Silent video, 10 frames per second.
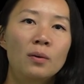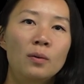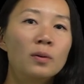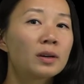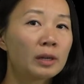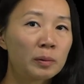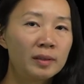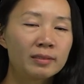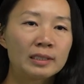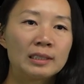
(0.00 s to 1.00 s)
or
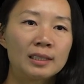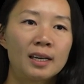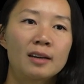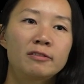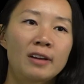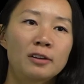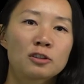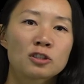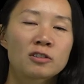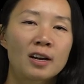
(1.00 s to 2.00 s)
equivalently, a failure
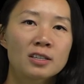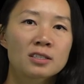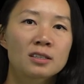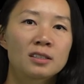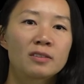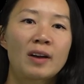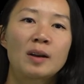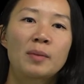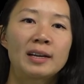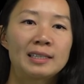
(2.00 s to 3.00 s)
stress
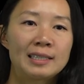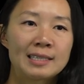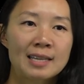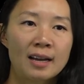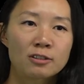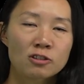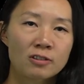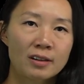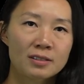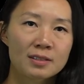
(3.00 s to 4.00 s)
divided by a design
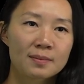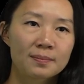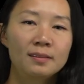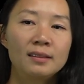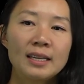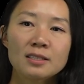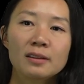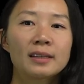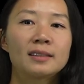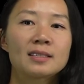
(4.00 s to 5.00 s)
stress. Let's
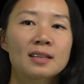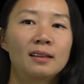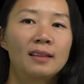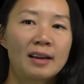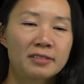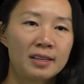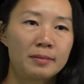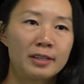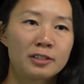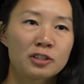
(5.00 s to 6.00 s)
look at this left
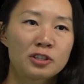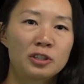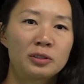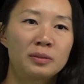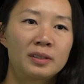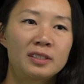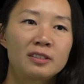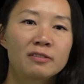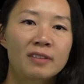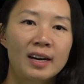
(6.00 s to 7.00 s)
image to
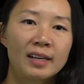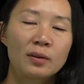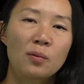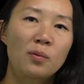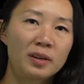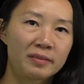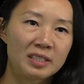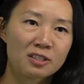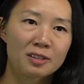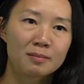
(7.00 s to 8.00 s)
define one of
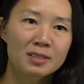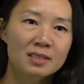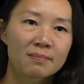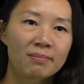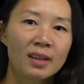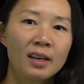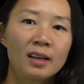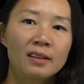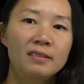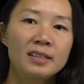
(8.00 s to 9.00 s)
these terms.
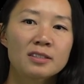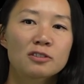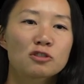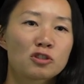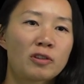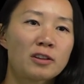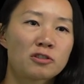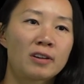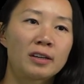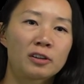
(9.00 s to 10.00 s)
This
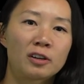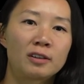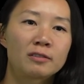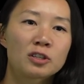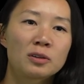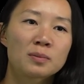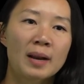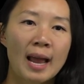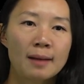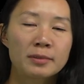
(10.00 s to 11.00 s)
stress-strain curve shows
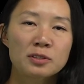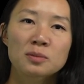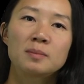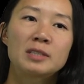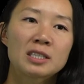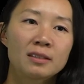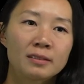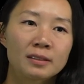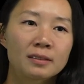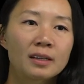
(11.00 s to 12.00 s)
what happens to a
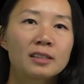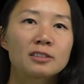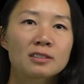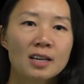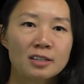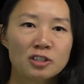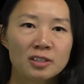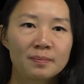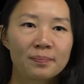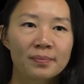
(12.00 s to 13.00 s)
material under
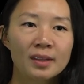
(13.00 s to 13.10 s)
tension.